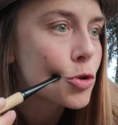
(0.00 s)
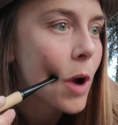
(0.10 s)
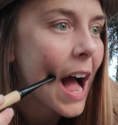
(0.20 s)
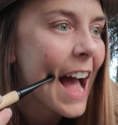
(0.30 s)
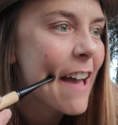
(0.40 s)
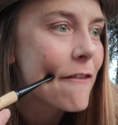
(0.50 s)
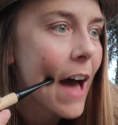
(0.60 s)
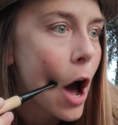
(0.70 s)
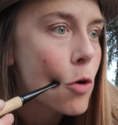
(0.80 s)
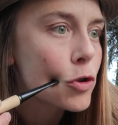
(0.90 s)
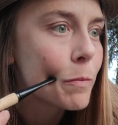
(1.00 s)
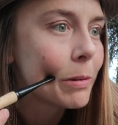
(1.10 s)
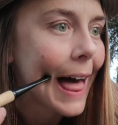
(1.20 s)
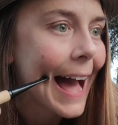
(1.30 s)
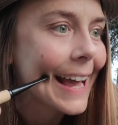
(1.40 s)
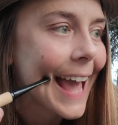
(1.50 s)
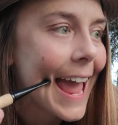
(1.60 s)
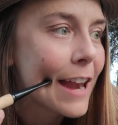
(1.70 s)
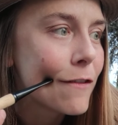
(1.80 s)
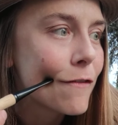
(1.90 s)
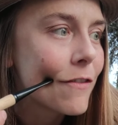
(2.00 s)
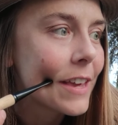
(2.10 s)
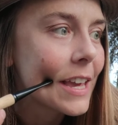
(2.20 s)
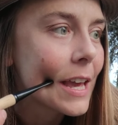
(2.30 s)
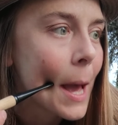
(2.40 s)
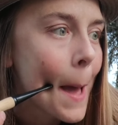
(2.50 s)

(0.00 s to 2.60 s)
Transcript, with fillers: drive out black envy.